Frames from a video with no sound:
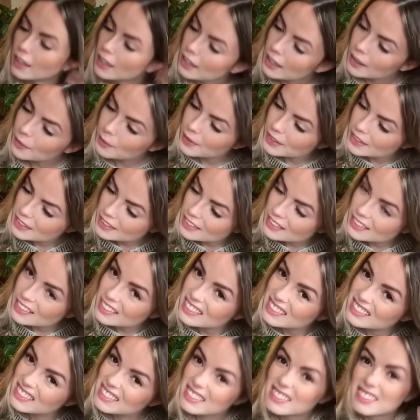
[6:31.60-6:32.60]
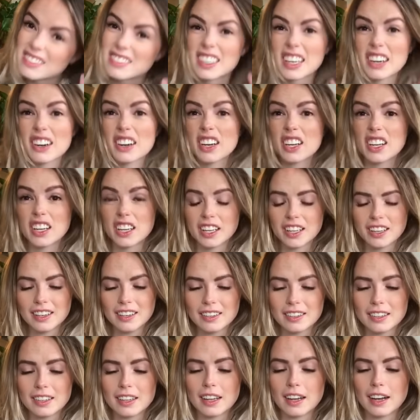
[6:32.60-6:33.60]
it wasn't very
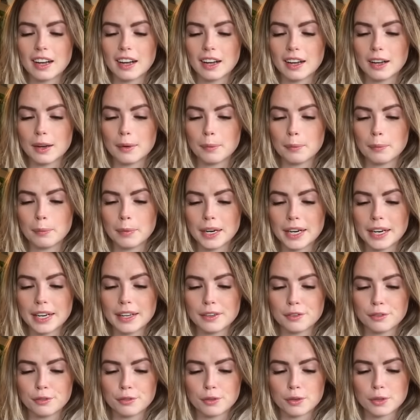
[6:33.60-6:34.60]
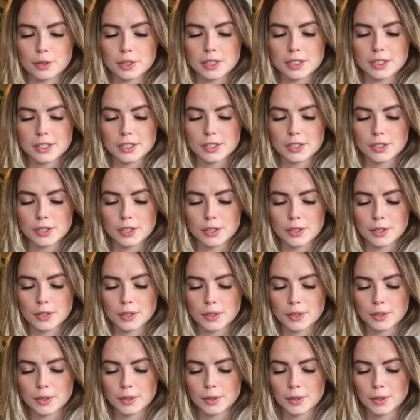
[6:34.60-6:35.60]
good, but I forced
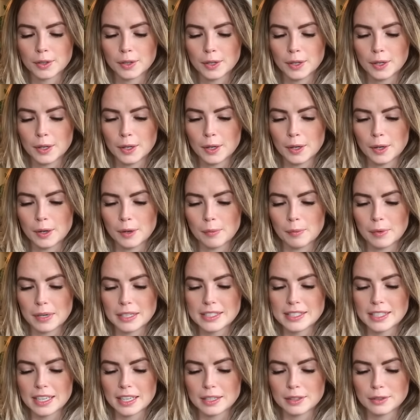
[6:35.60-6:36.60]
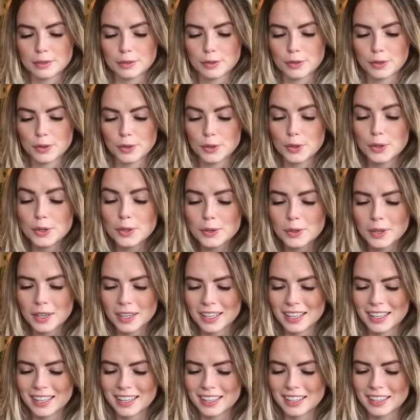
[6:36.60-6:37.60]
myself through,
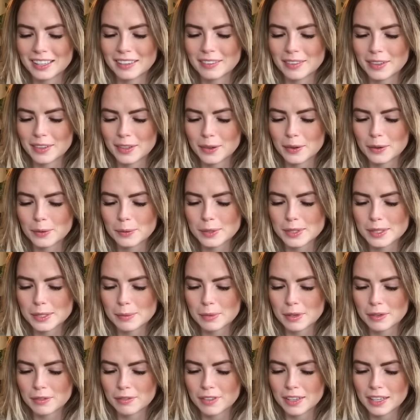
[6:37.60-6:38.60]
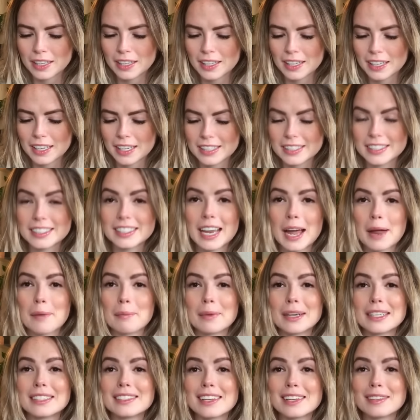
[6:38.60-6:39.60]
even though it was a bit fiddly, and I stabbed
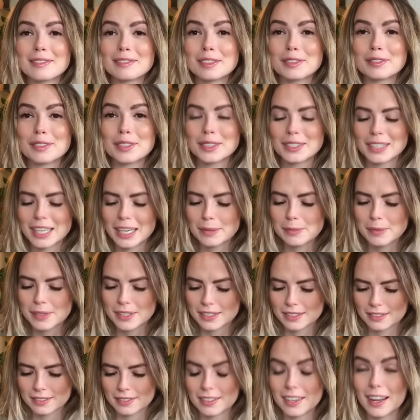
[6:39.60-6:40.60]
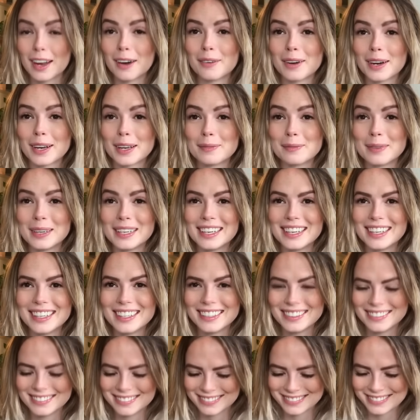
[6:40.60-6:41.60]
myself a few times. Not
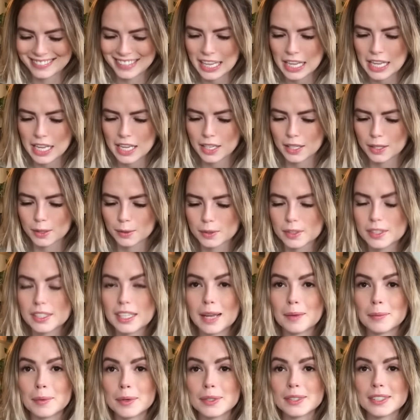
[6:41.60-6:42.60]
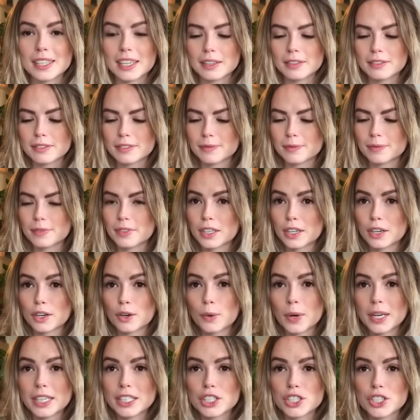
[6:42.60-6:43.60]
recommended. Don't stab yourself. They're
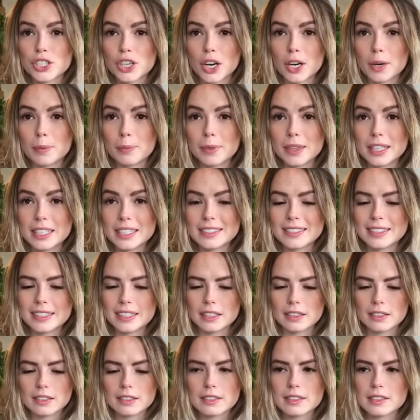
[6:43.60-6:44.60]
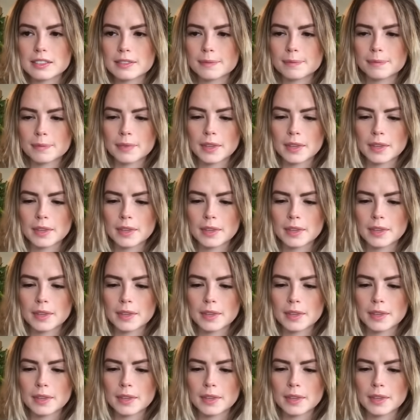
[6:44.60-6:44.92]
quite sharp, these needles.